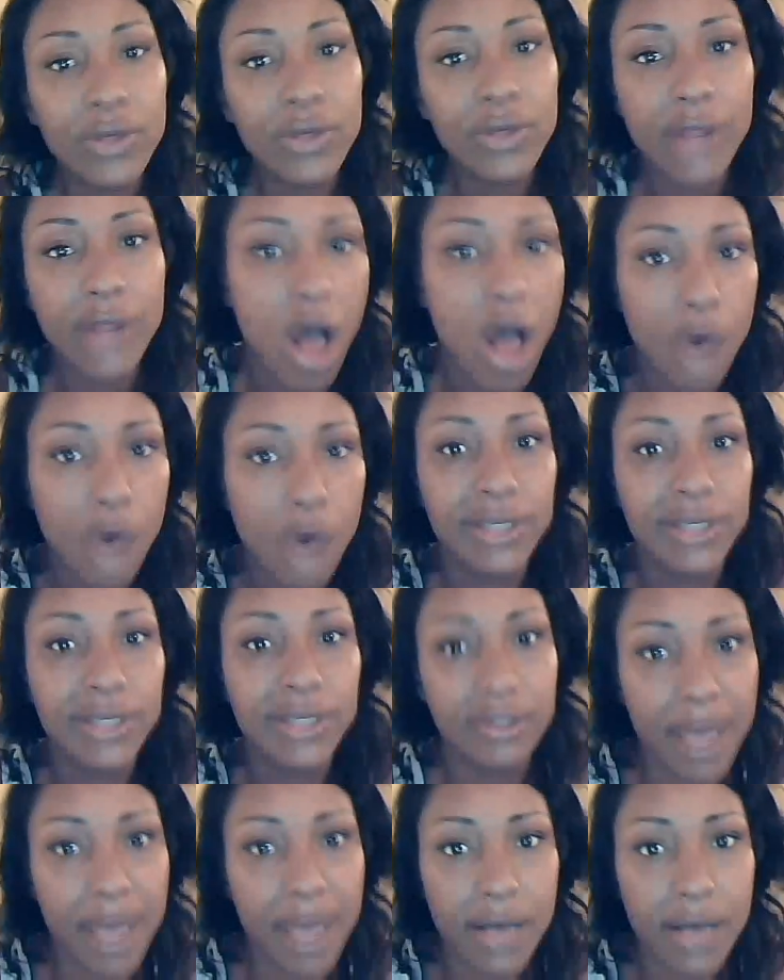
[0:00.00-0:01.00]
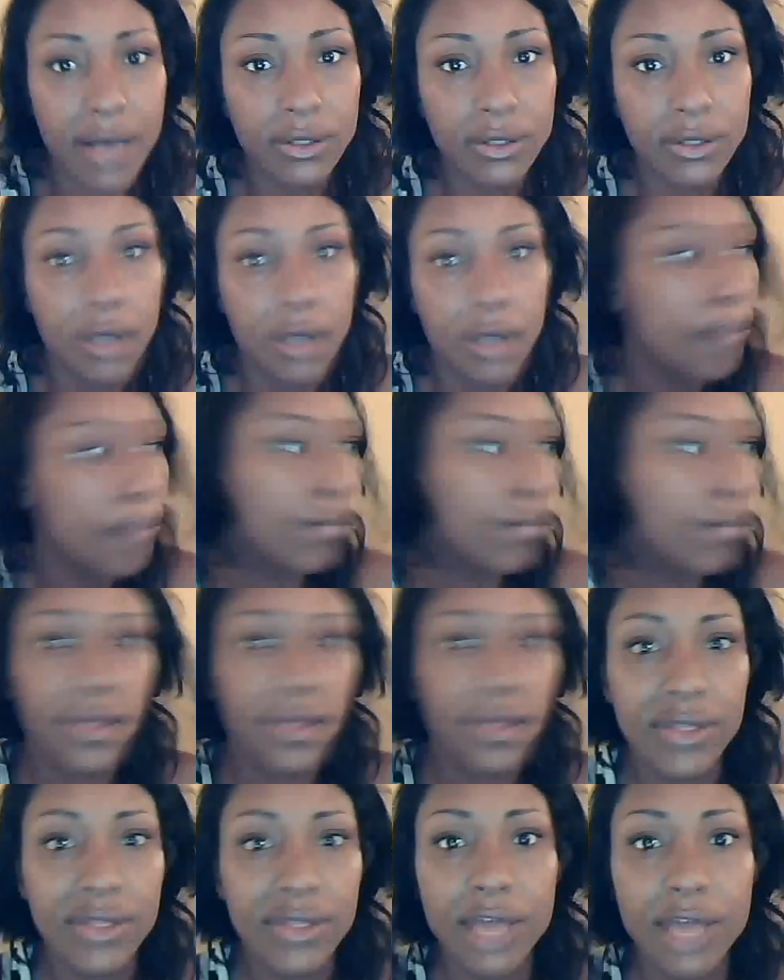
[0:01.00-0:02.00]
that always smells more
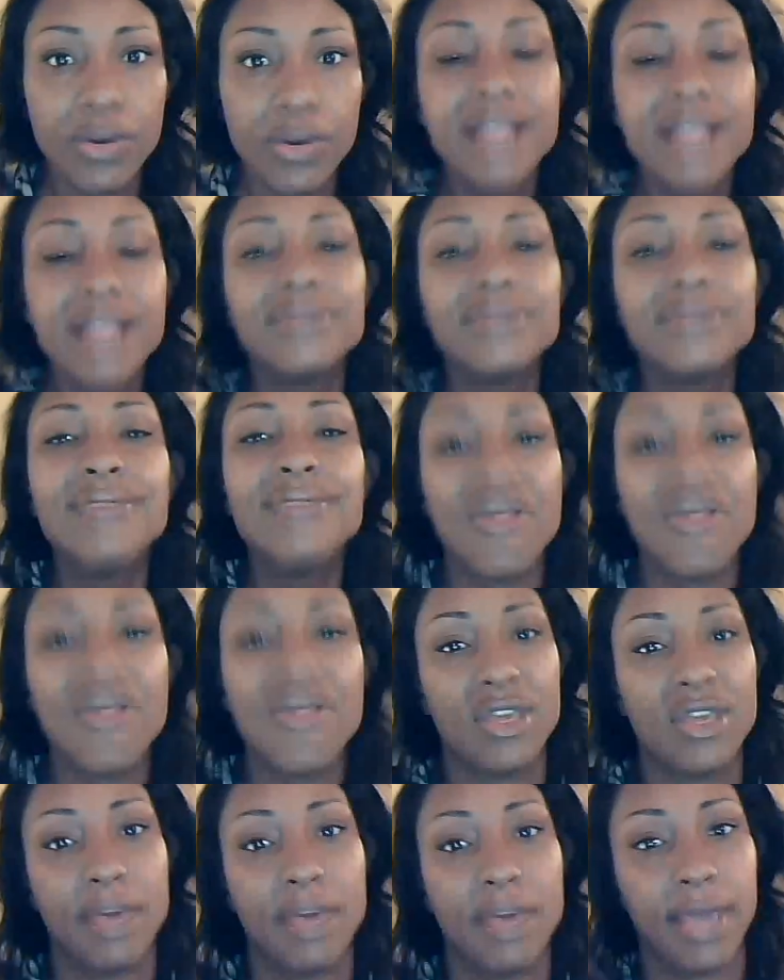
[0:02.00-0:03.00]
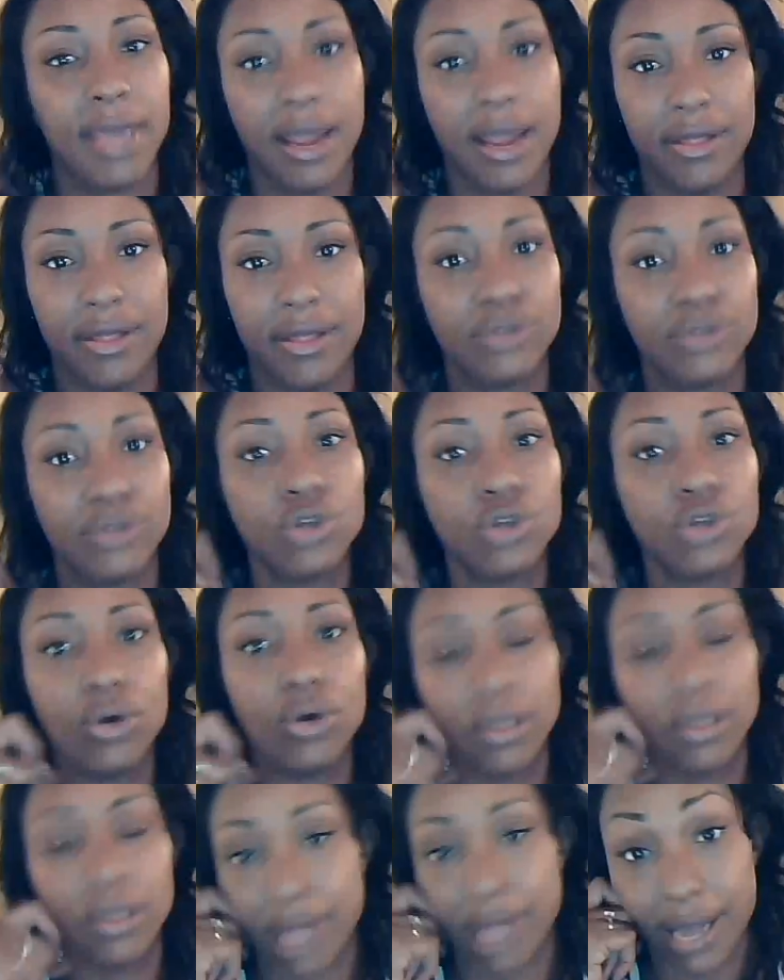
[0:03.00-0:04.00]
than the other one. There's nothing coming out of there. It's
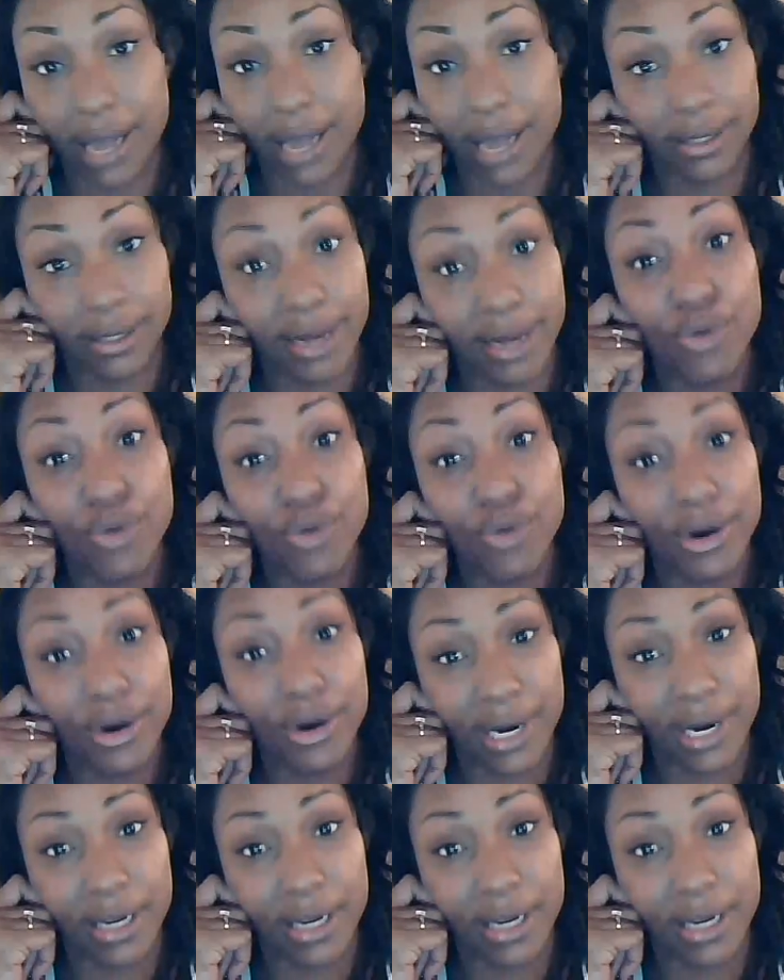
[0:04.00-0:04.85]
totally blocked, and I'm worried.